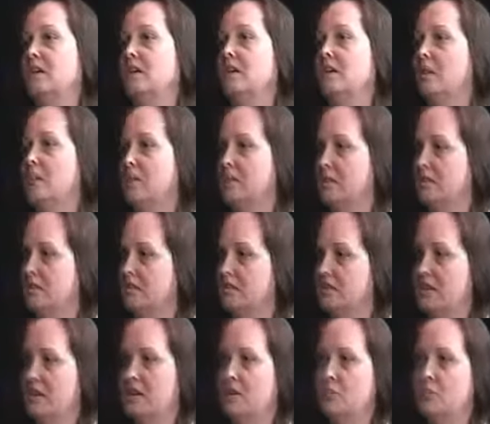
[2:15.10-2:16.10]
come get
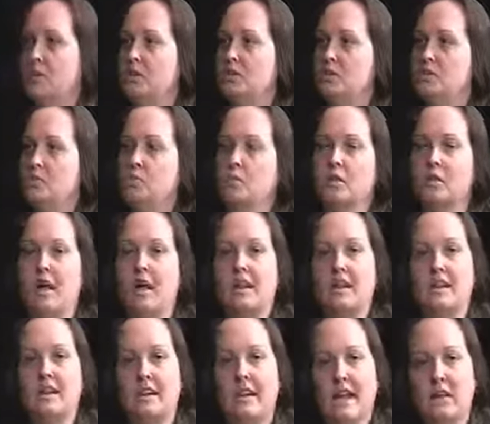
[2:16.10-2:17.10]
seen. We do a lot
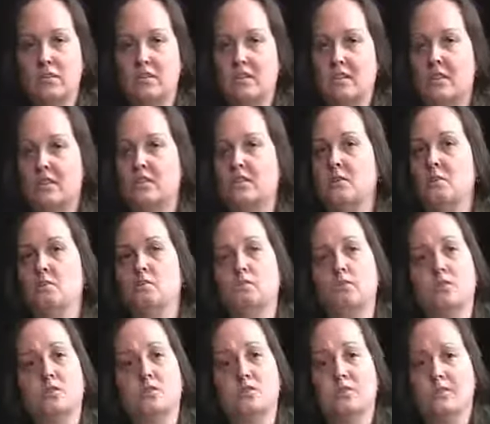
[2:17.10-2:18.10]
of in-house testing. We'll
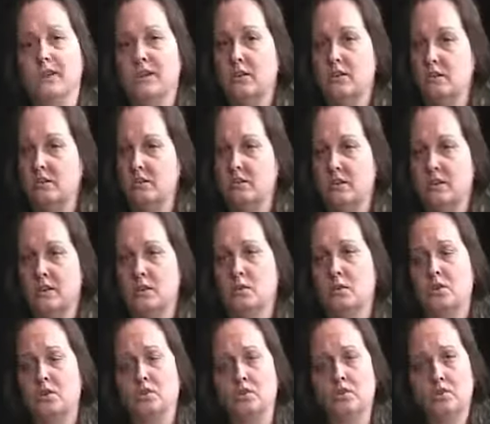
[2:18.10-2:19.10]
do your finger stick
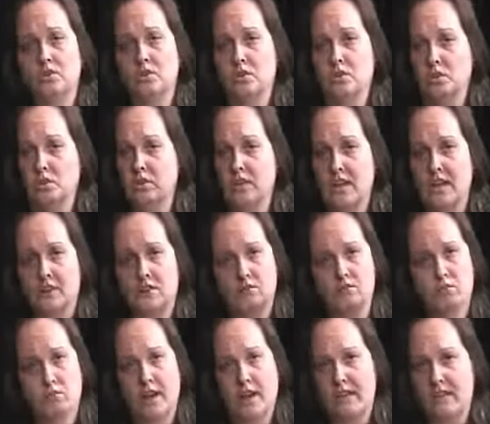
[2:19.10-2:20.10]
with your sugar
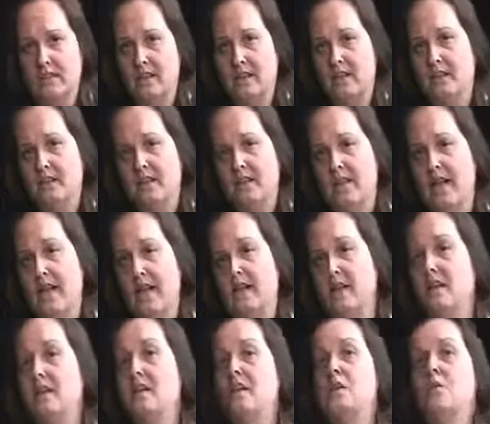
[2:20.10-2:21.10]
test right there, and
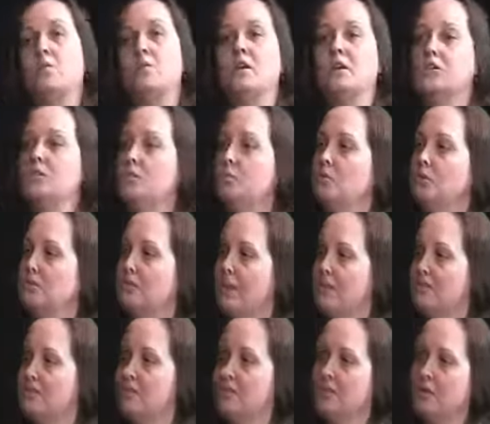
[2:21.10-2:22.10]
then we could do a
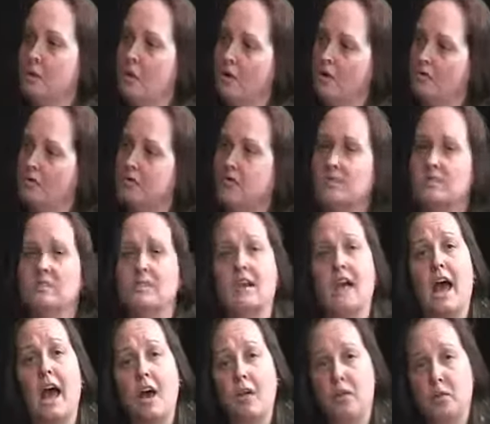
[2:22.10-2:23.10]
test in the office to see
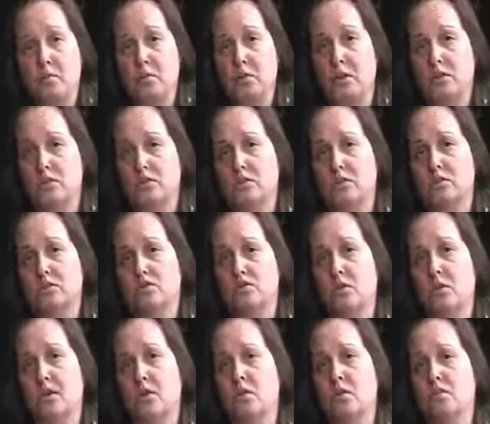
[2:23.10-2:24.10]
how your blood sugar is
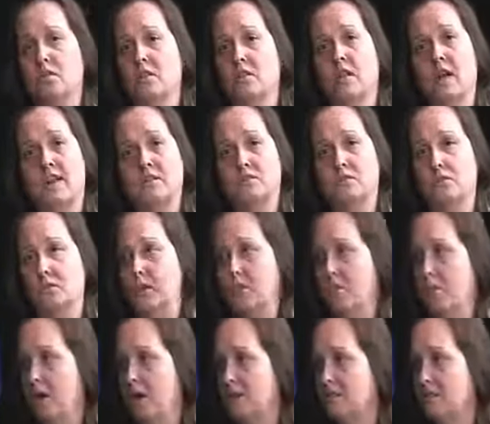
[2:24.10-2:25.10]
running over the last 3
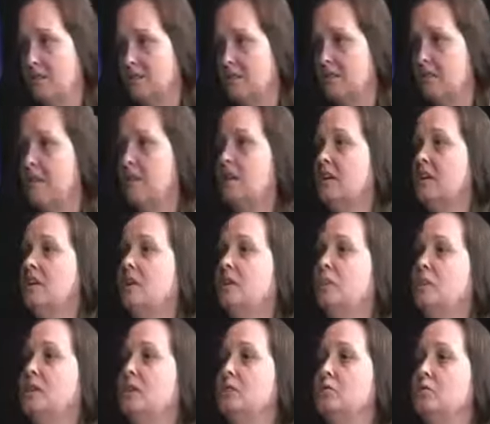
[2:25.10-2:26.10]
months.
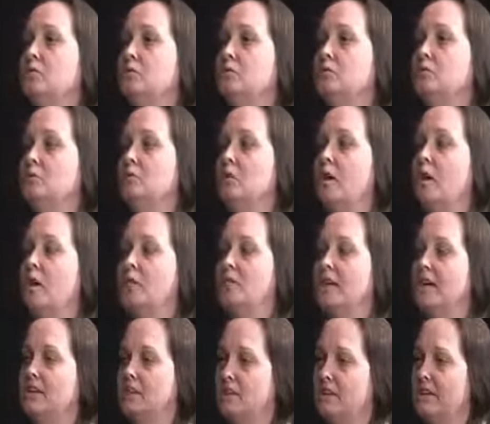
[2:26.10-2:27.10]
We do
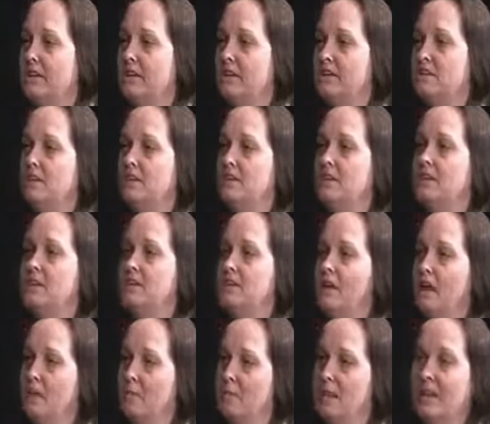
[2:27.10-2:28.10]
education and
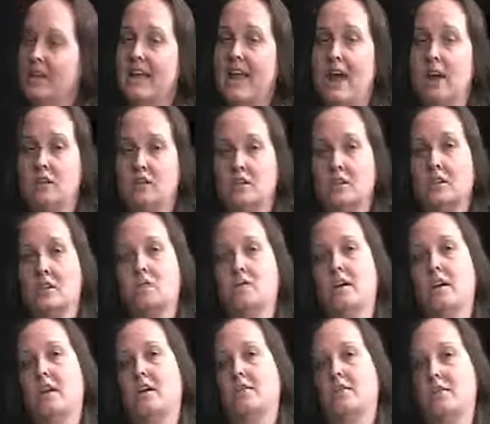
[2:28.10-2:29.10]
diabetic counseling.
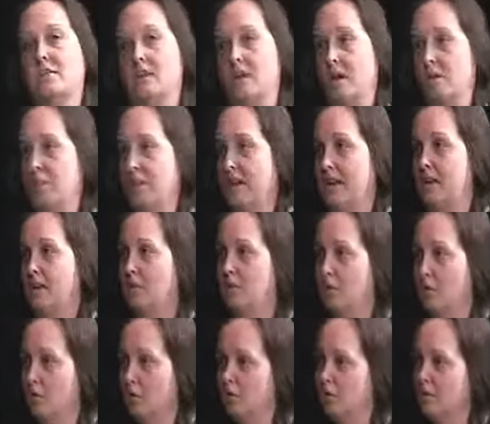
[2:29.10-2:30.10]
We have a diabetic
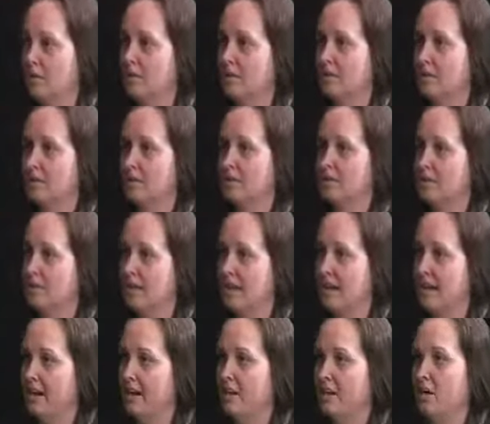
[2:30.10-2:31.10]
nurse that is
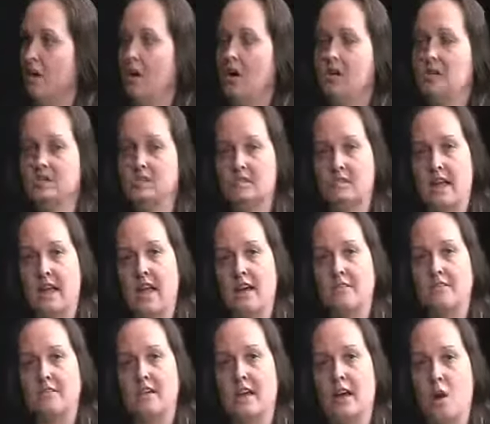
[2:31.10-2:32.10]
there on
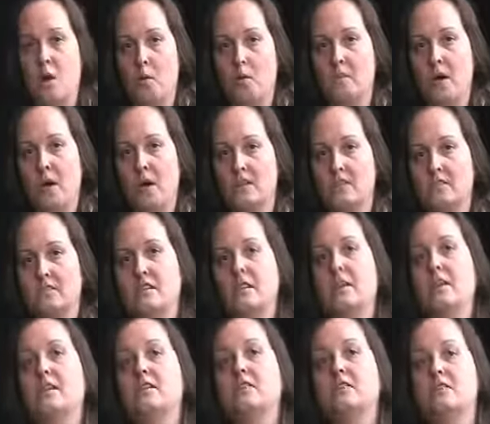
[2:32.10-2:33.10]
staff to help us
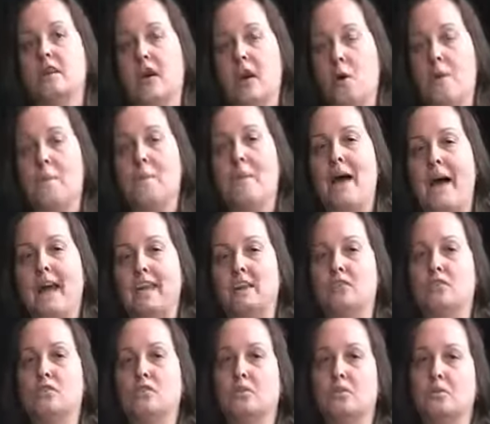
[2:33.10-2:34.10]
to help
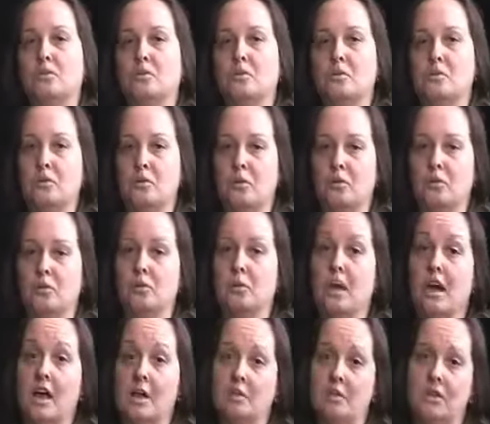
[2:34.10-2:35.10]
manage your
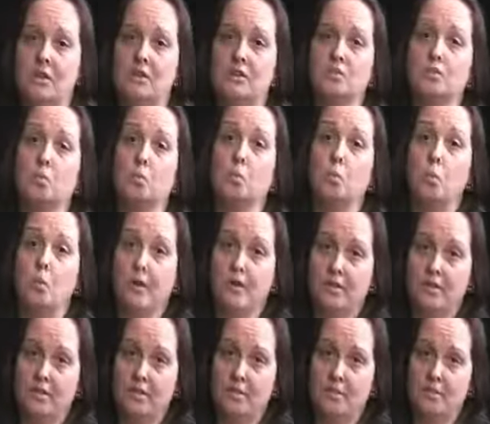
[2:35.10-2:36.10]
diabetes
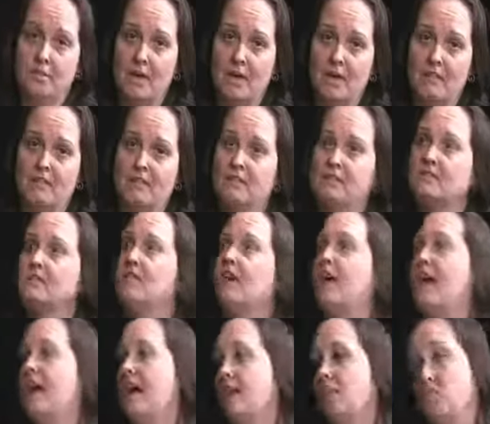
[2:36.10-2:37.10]
with medicines
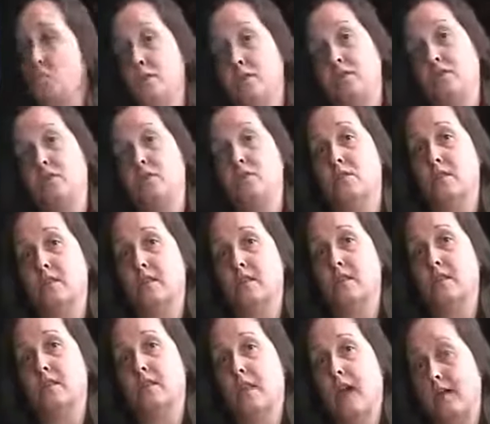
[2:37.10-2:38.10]
and with your
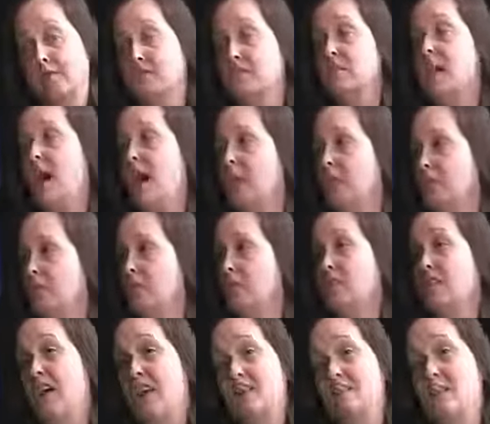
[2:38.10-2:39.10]
lifestyle. Because
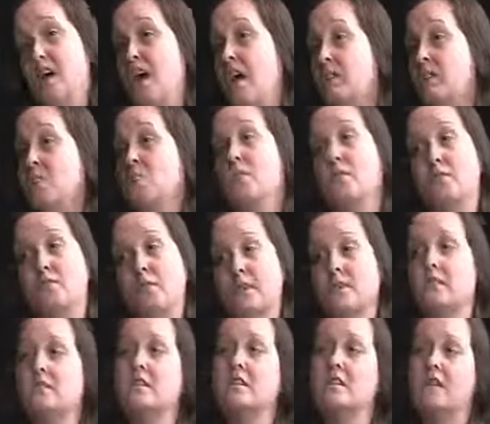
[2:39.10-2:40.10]
a lot of times if we
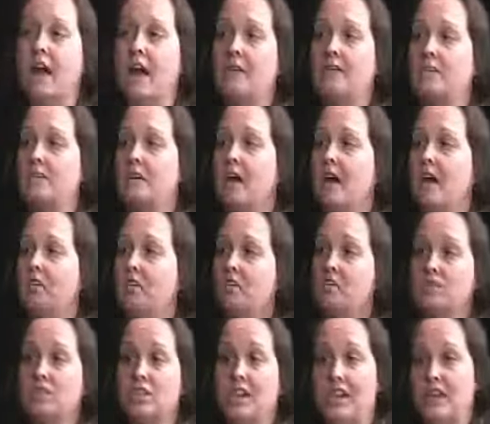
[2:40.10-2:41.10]
fix the lifestyle,
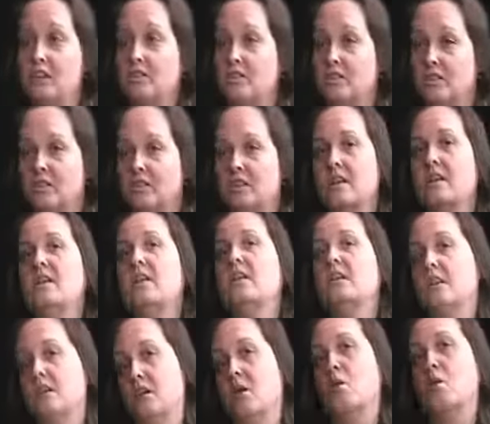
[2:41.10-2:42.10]
little changes
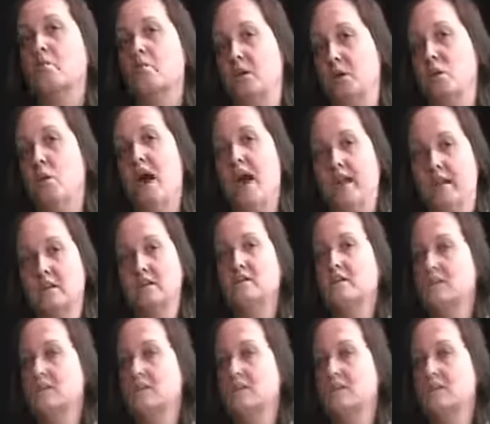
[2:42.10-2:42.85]
can go a big way.